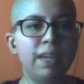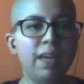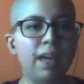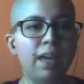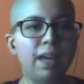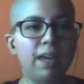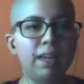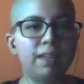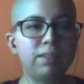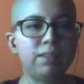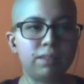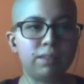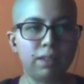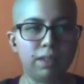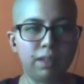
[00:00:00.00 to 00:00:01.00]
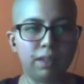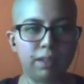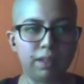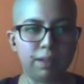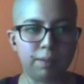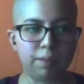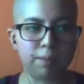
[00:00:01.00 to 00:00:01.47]
And
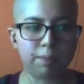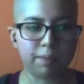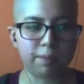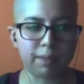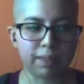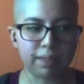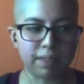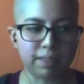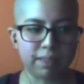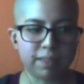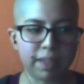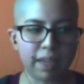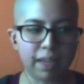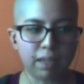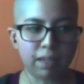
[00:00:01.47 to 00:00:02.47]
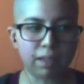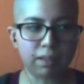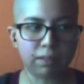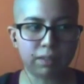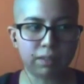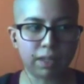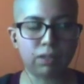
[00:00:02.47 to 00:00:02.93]
let's say
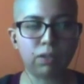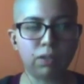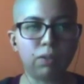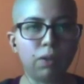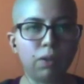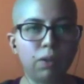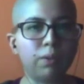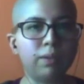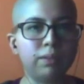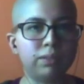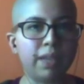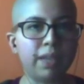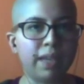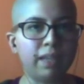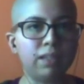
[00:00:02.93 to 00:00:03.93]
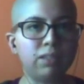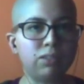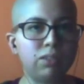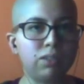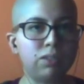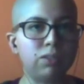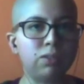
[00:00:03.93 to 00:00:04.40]
that you go onto
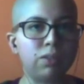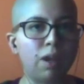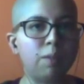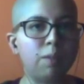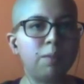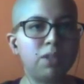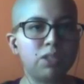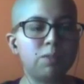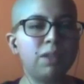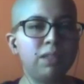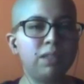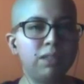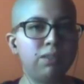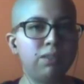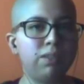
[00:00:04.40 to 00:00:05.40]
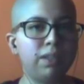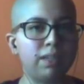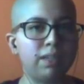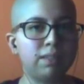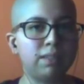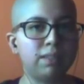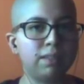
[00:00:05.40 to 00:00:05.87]
ALG2, how much money do you
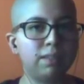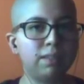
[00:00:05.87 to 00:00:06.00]
get?